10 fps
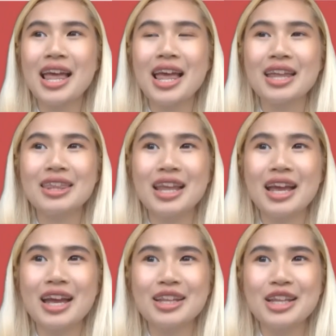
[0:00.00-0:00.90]
And
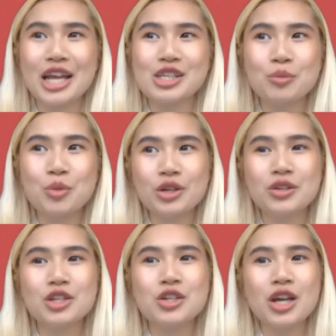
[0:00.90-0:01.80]
then at some point you
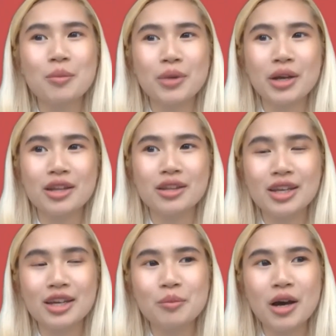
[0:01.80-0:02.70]
need to come back and
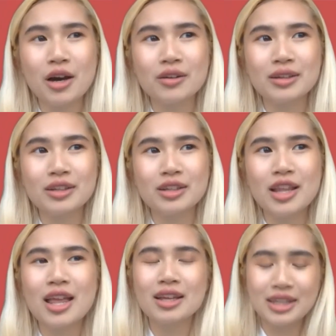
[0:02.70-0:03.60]
think about,
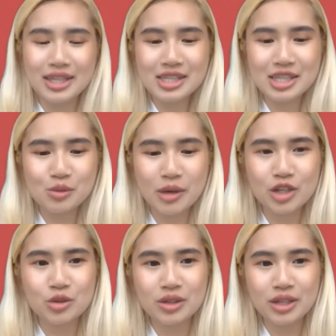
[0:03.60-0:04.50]
this is my
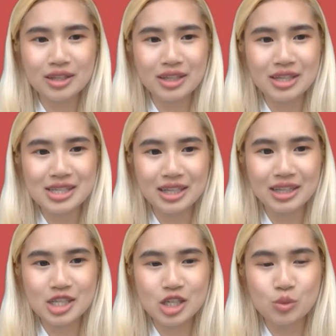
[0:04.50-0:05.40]
uniqueness, and
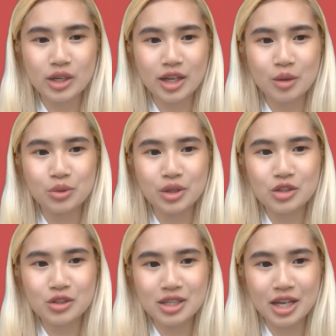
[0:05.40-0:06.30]
this is what I can bring
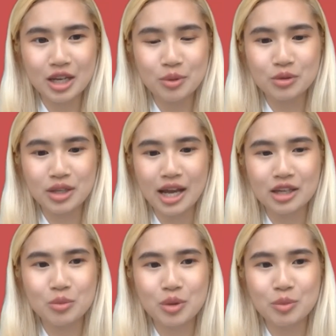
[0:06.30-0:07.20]
to the table that
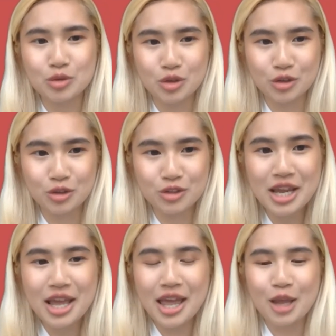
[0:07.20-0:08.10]
other people don't.
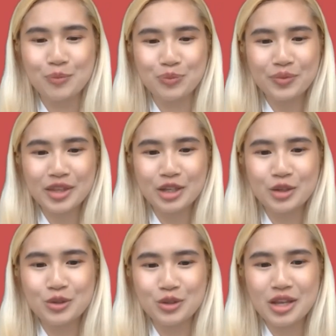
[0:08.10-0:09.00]
And
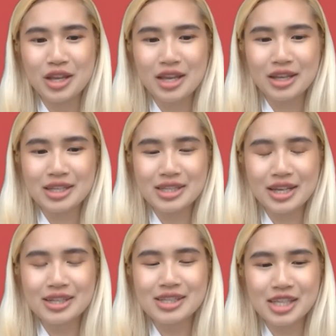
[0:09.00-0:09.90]
you, it
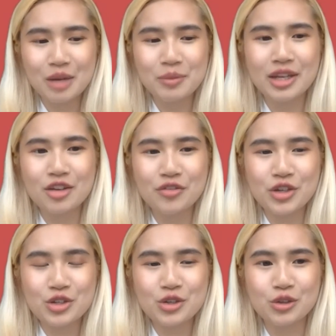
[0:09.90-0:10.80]
takes time and
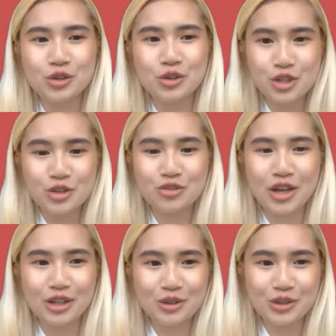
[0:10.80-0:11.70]
effort to learn to
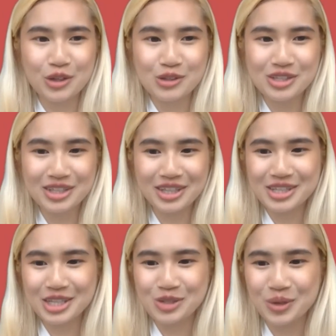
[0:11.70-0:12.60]
value those
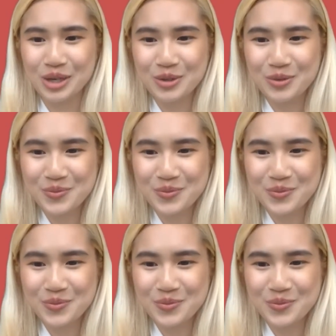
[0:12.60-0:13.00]
things as well.